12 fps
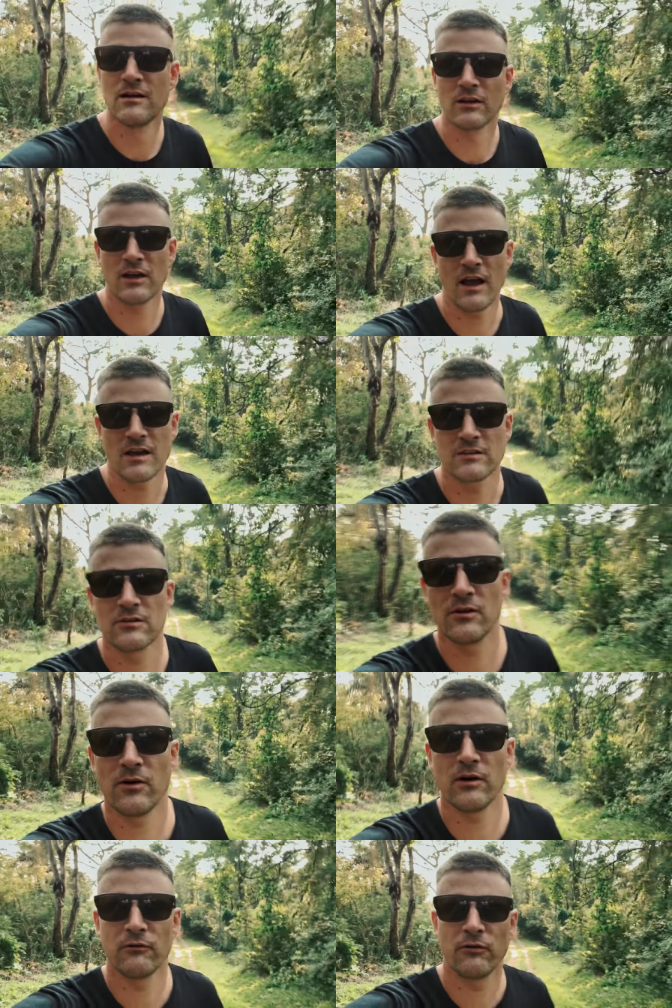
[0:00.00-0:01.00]
Okay, so
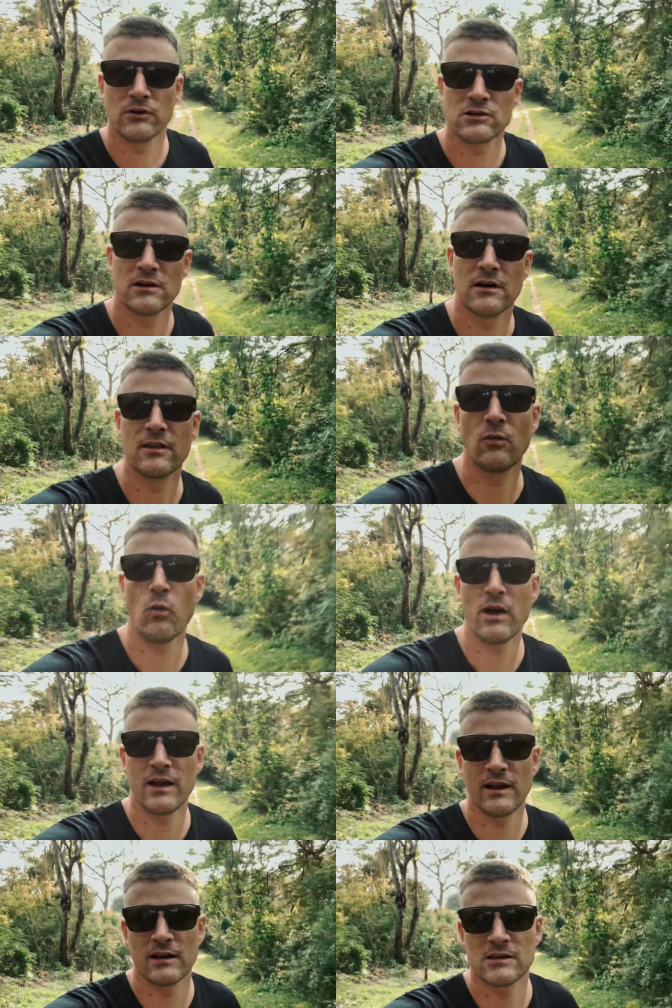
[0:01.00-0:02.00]
unfortunately the
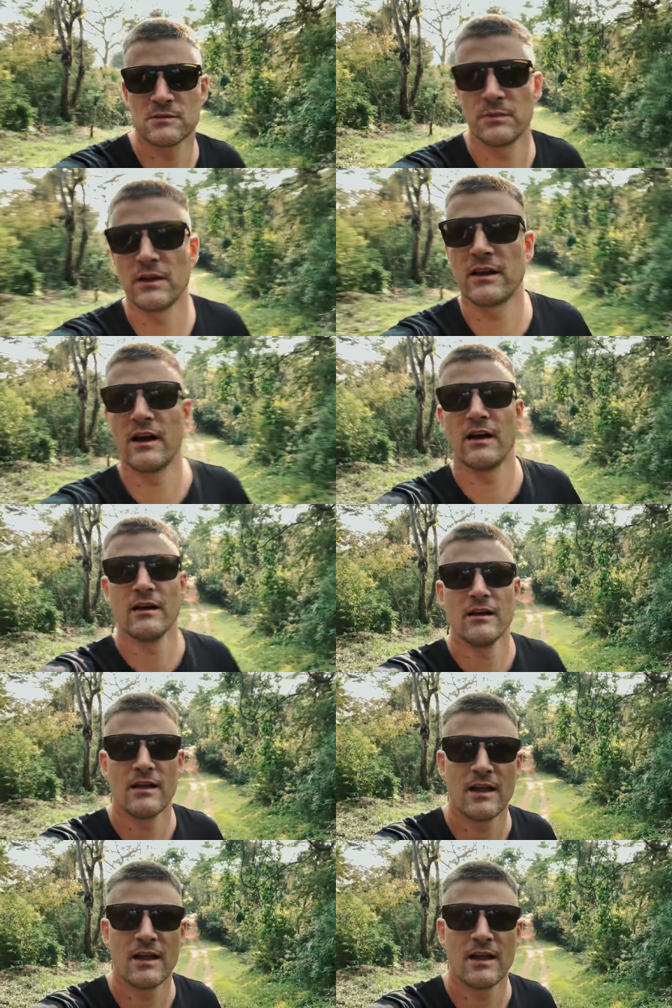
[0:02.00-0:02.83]
one English speaker